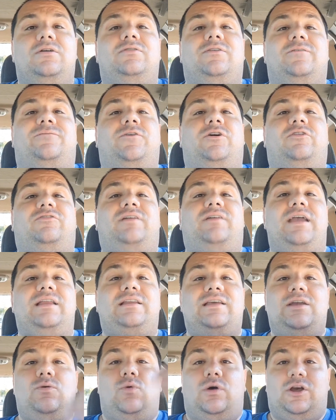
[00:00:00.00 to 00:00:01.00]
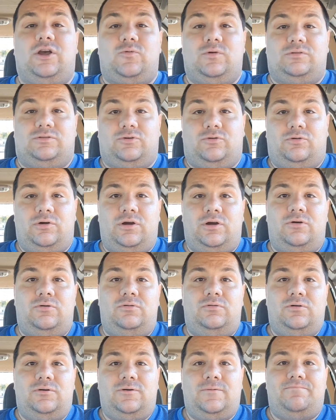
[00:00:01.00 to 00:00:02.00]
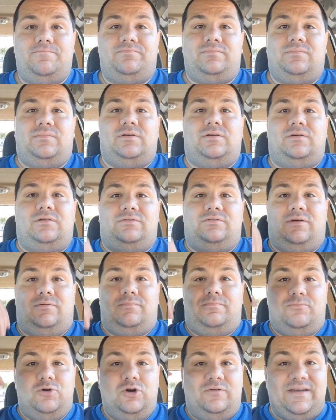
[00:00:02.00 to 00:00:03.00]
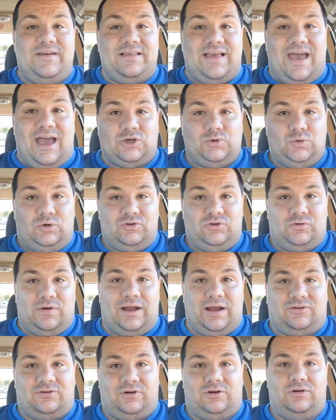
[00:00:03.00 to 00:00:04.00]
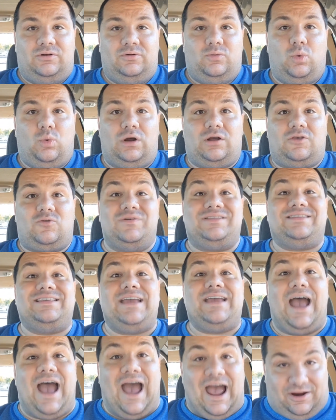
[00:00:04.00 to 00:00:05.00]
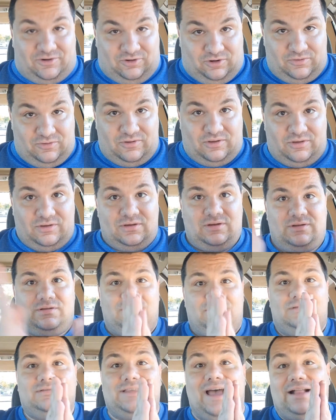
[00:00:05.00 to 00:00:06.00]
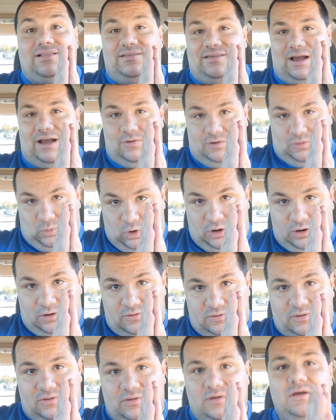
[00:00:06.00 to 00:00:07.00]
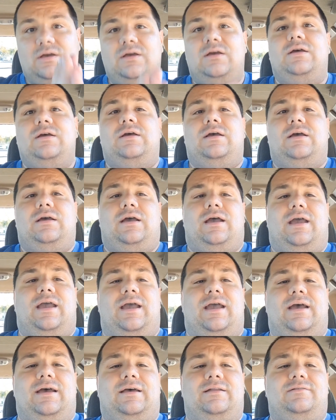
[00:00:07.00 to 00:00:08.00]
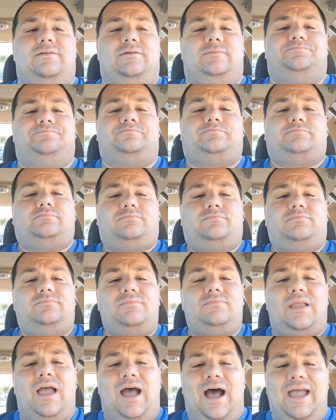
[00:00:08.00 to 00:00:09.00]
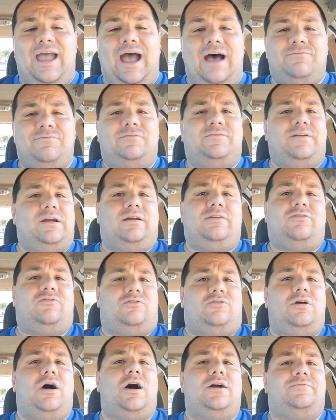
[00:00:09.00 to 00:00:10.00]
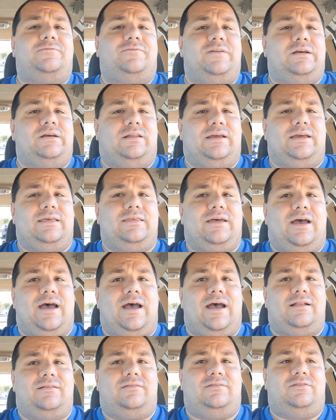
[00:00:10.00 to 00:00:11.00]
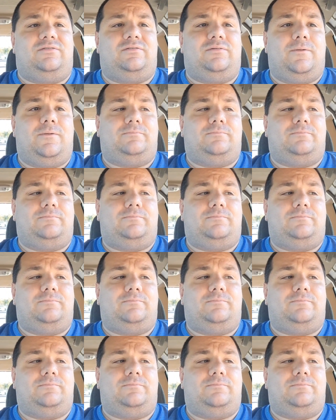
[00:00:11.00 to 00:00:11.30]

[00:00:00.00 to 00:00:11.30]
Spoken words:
The first AD works with the crew. The movie's actual director works with the actors. That's how it works. And I have a very strong feeling that,